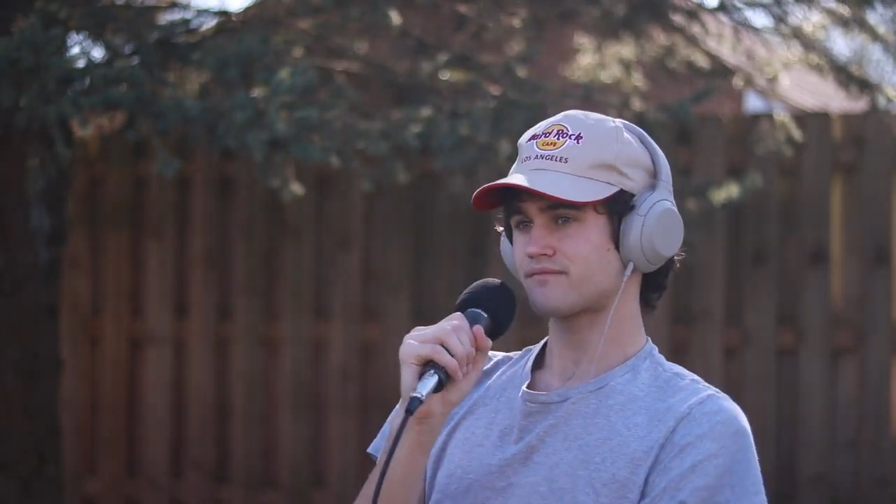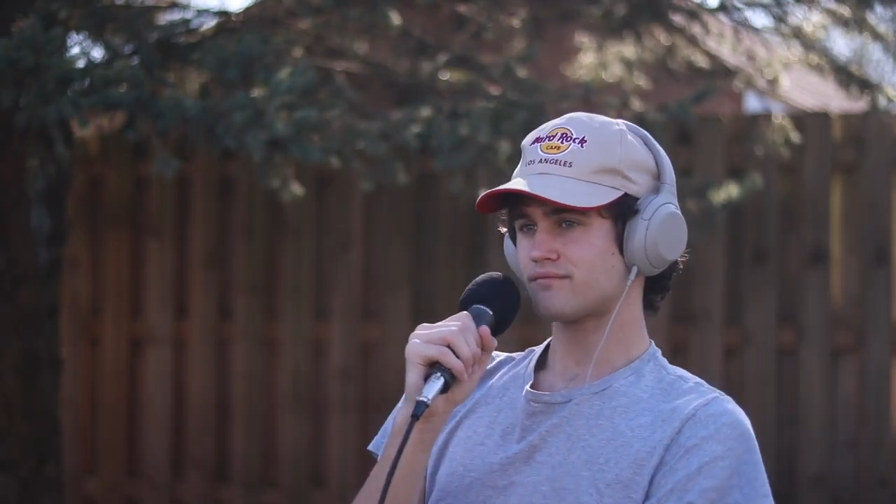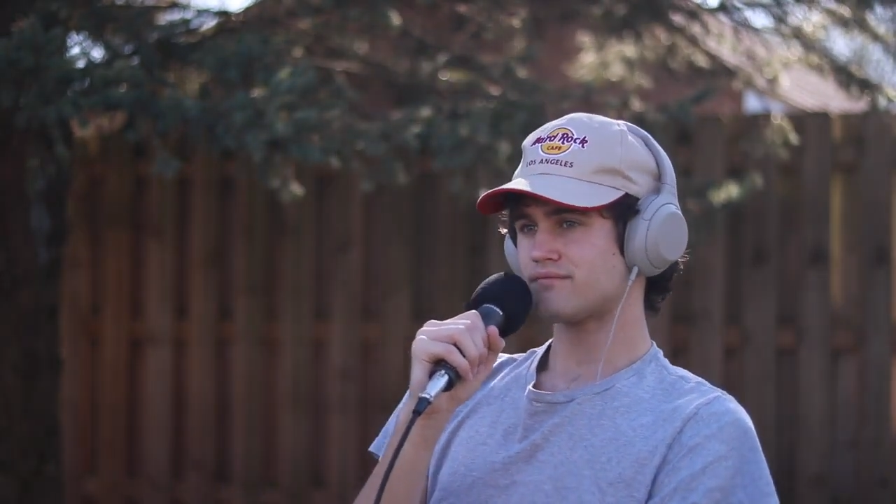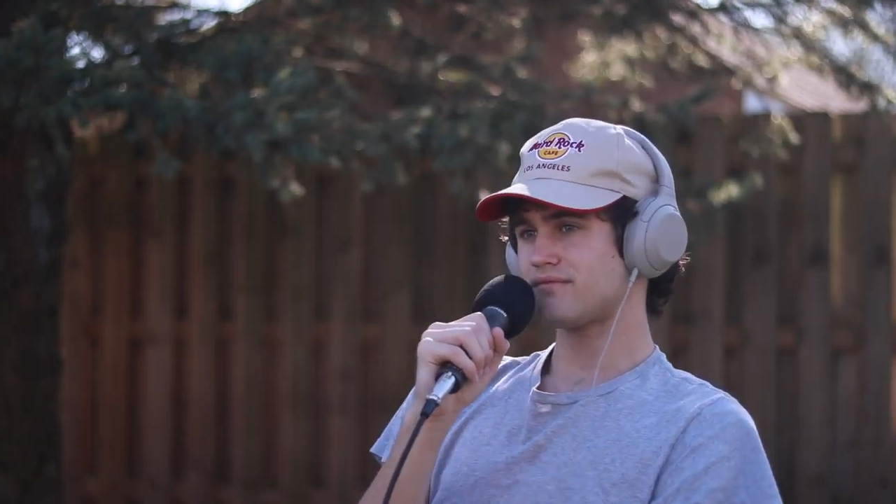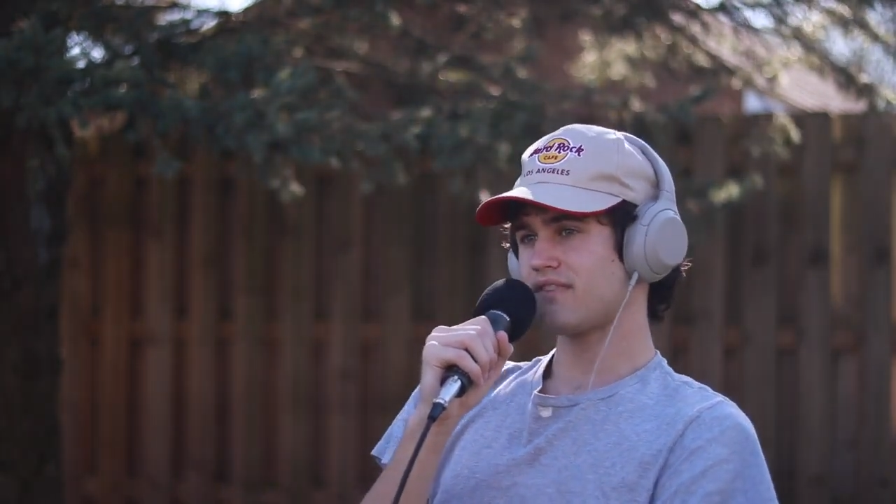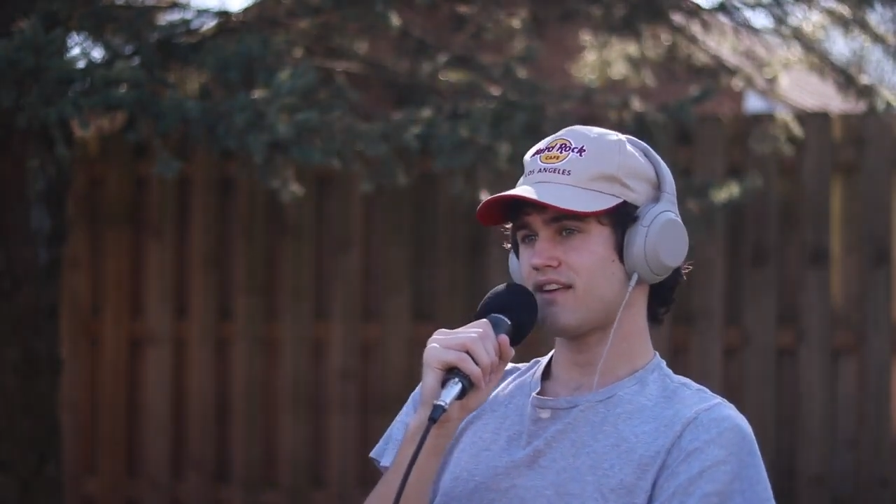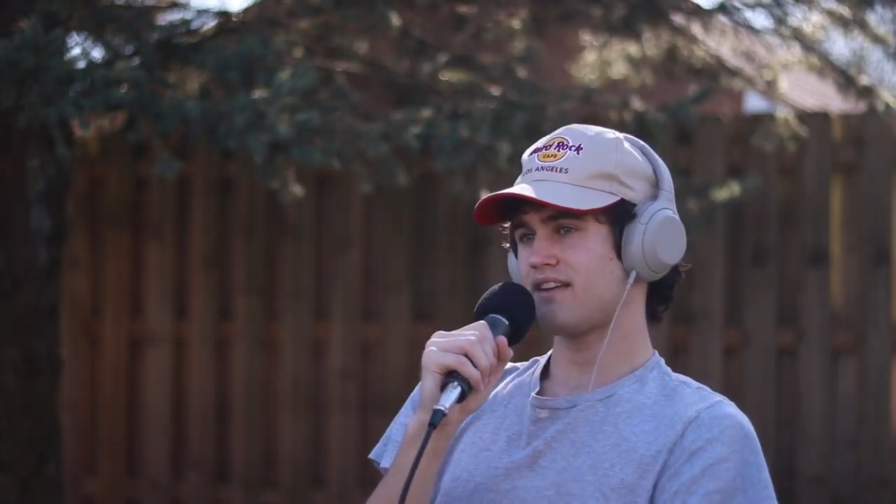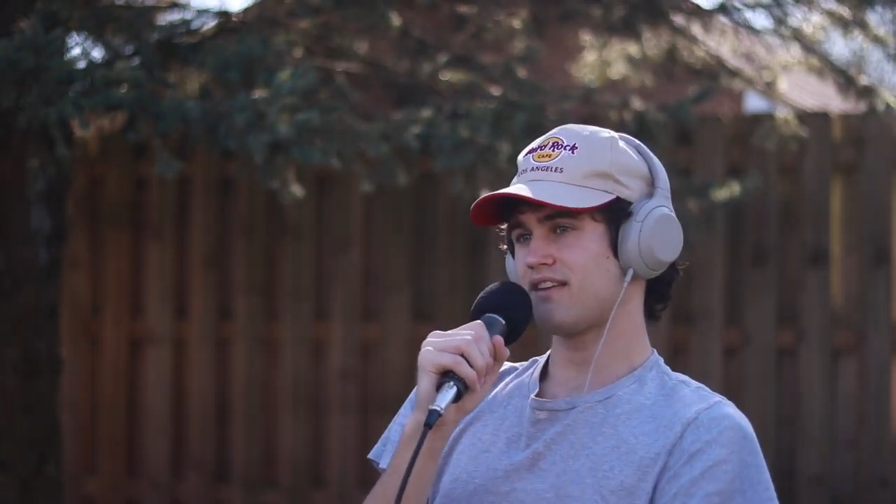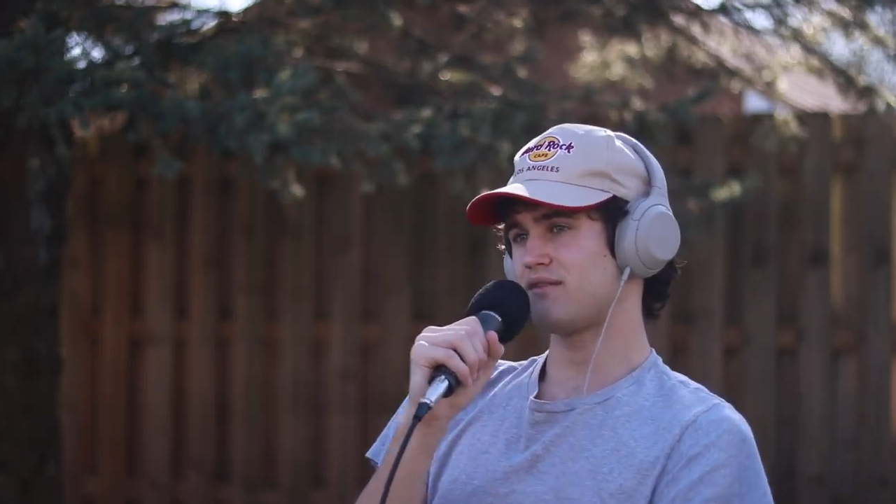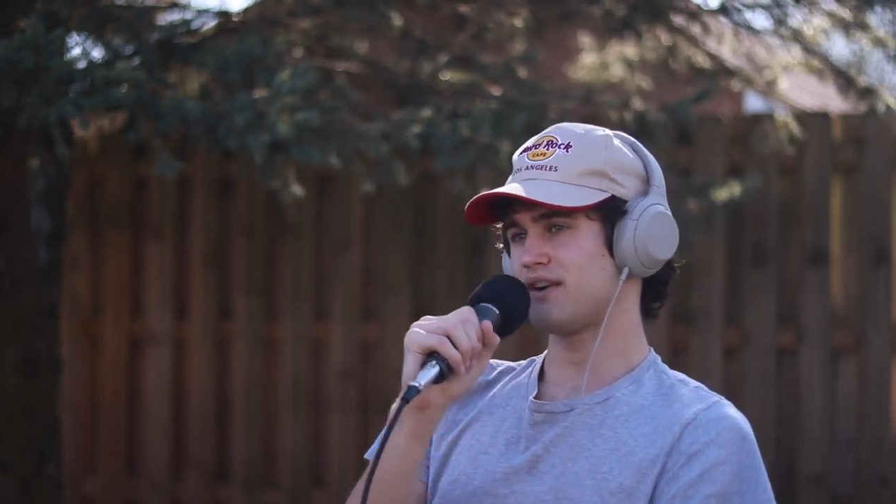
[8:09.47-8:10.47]
chocolate.
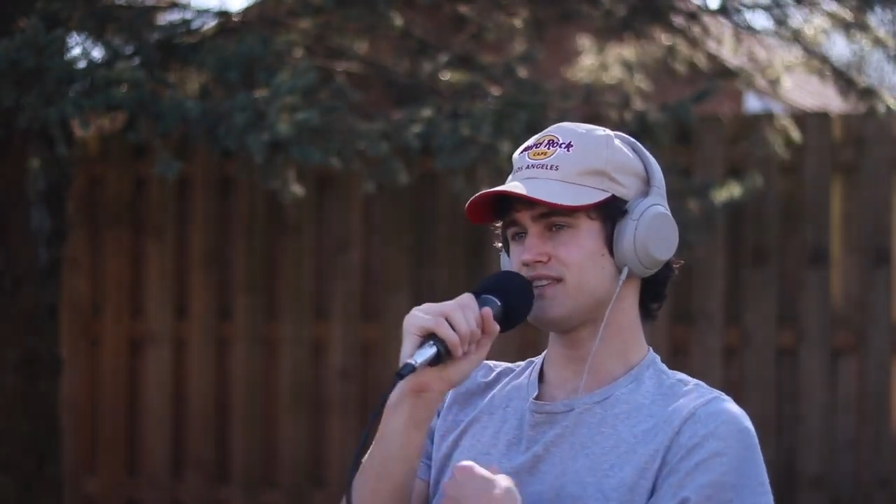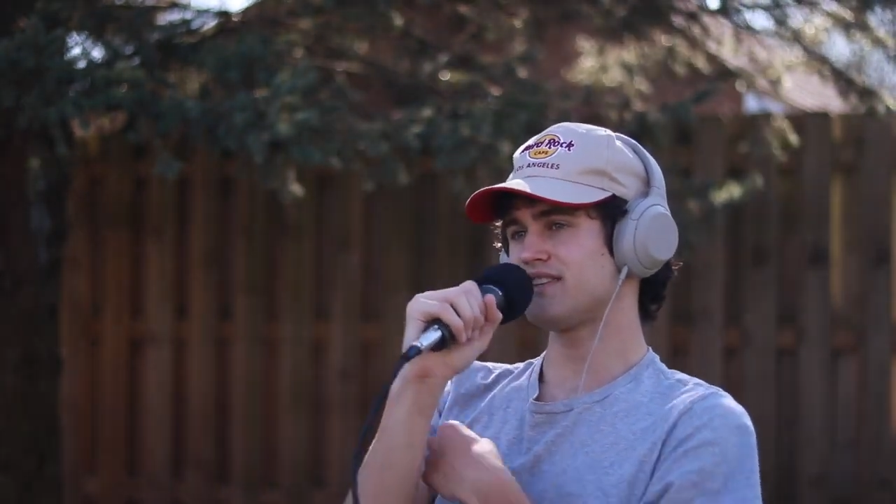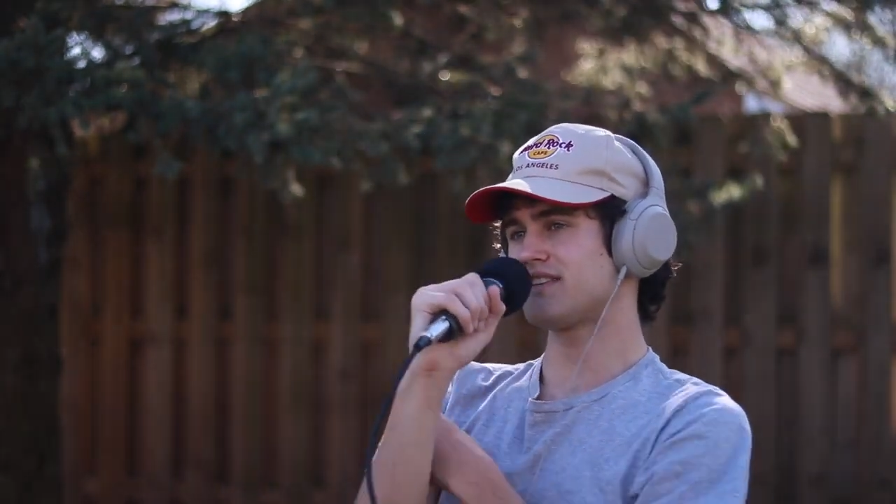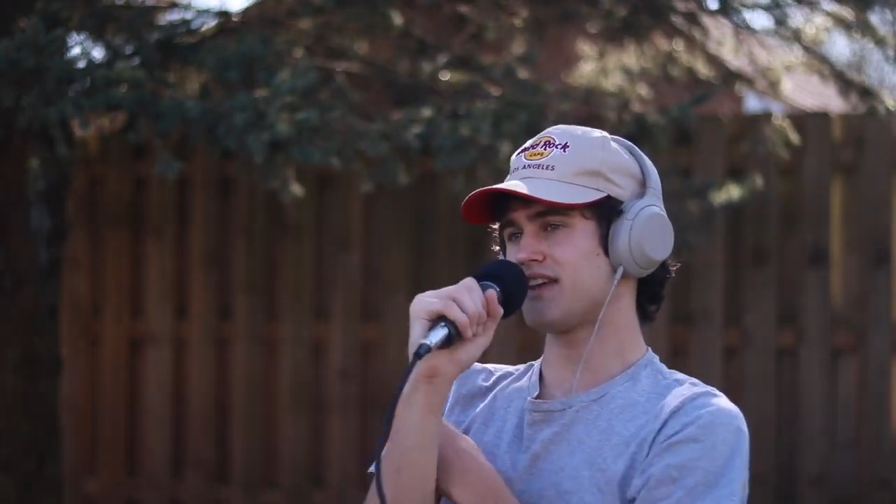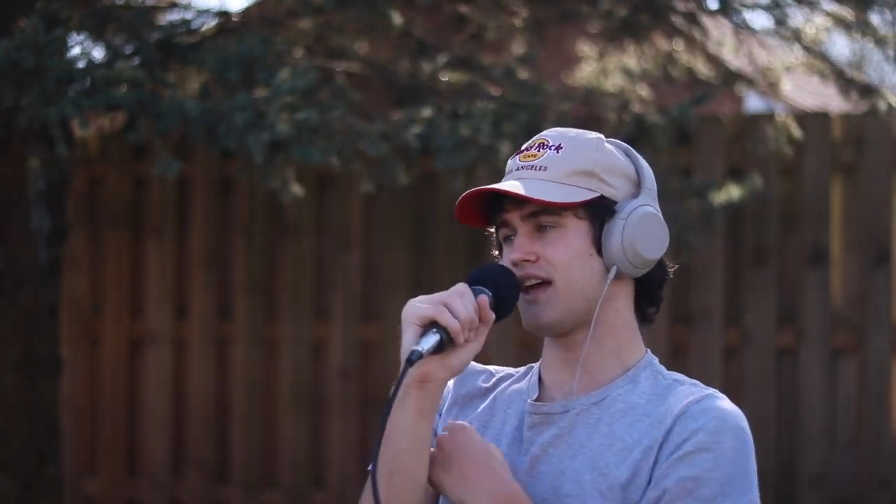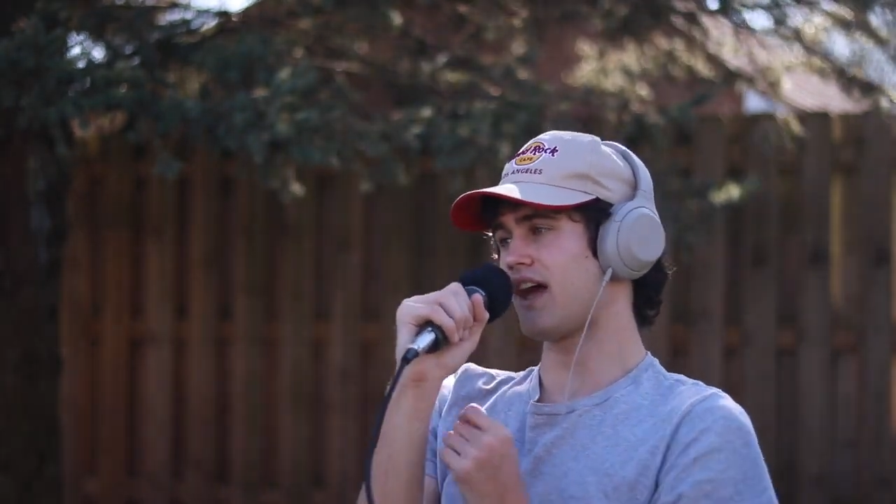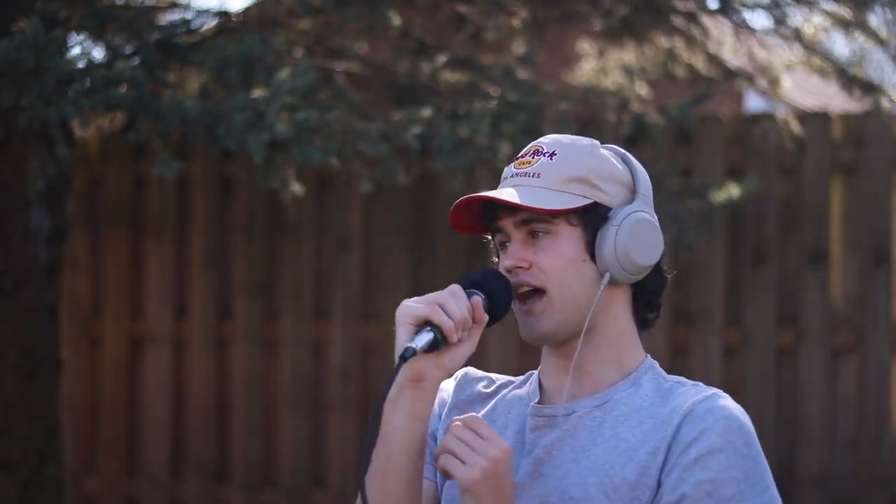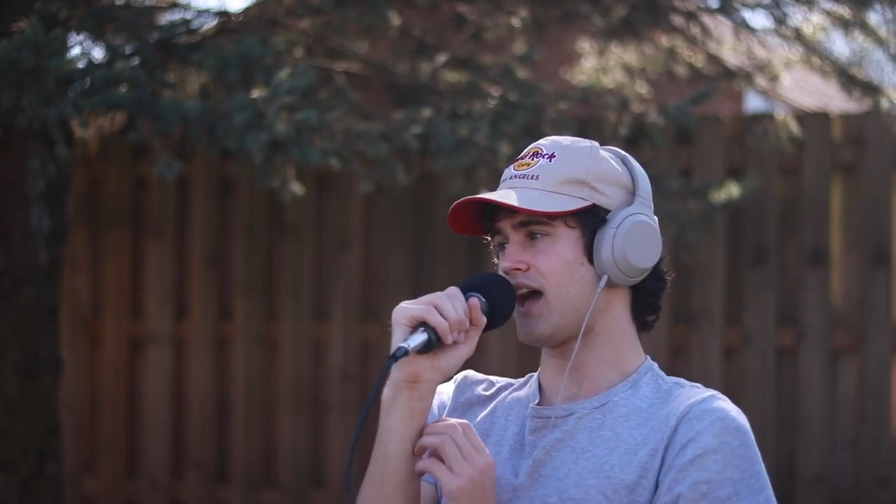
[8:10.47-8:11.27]
Reese's, I will say that.